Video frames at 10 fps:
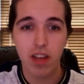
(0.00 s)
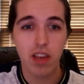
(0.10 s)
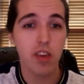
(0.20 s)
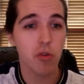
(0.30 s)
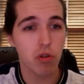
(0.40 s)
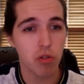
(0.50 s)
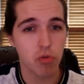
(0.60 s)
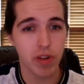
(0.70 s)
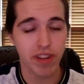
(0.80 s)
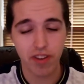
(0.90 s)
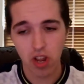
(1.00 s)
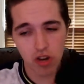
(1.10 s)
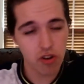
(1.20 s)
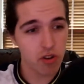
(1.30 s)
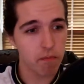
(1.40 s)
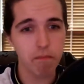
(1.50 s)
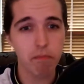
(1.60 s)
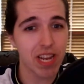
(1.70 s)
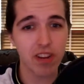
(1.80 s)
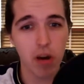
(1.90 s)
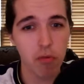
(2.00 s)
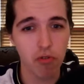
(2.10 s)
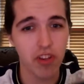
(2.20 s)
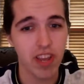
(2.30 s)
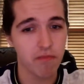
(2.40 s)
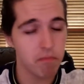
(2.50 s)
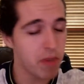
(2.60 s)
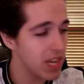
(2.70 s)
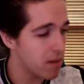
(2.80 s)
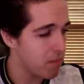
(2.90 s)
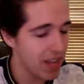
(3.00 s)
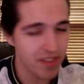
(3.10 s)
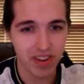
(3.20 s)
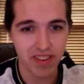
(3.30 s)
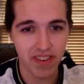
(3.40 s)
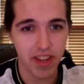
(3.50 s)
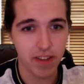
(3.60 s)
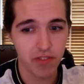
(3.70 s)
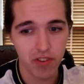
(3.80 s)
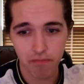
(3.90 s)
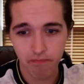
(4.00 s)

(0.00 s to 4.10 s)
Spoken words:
Hugo Lloris, big double save, big amazing saves.